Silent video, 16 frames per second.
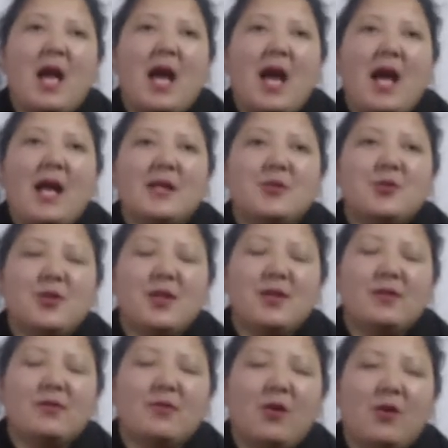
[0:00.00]
And she
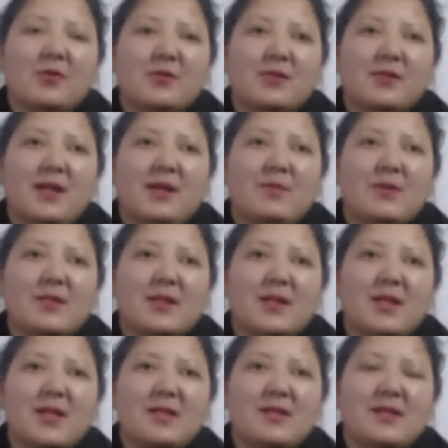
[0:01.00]
thought that Mr.
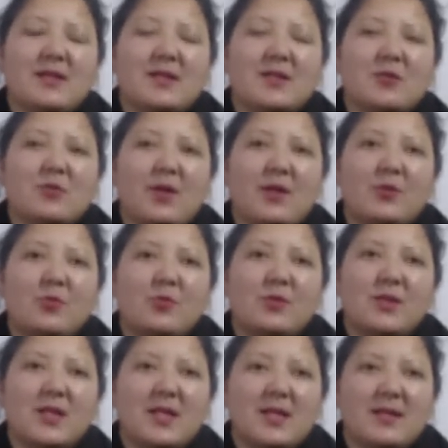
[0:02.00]
Keesing is trying to
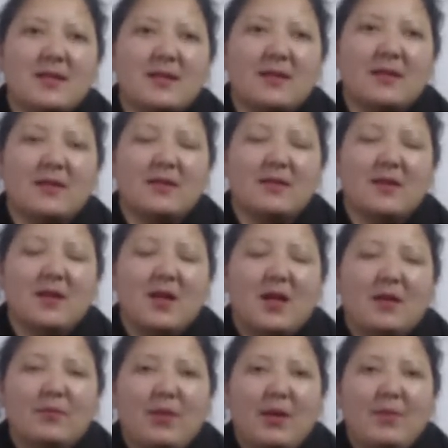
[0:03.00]
tease her
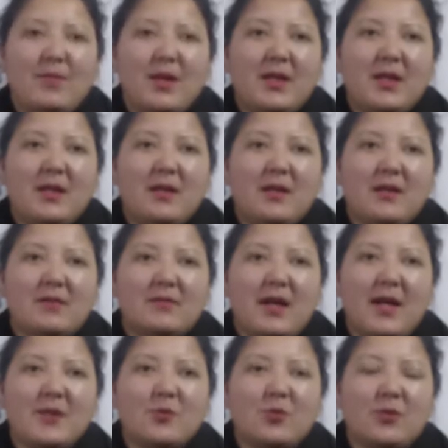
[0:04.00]
by making her
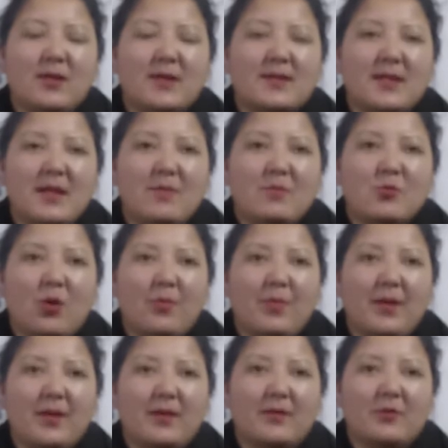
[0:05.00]
write on the same
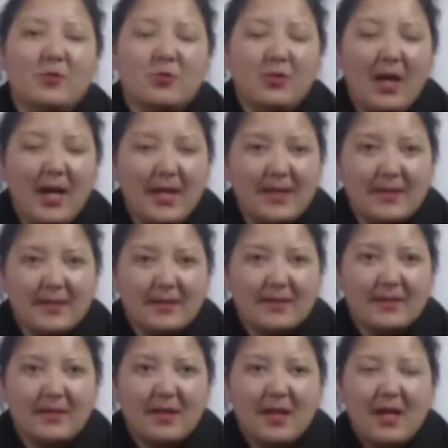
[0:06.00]
topic
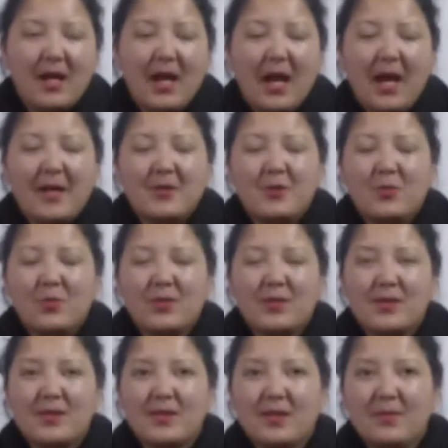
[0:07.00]
thrice. And she was
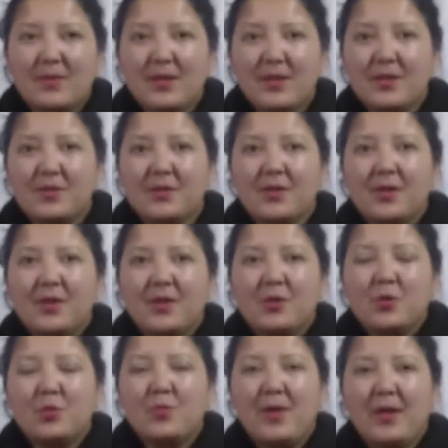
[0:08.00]
determined
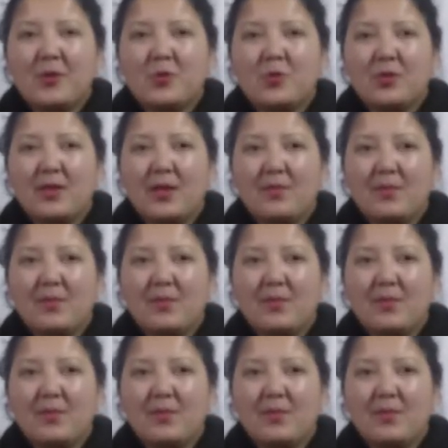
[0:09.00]
to make sure that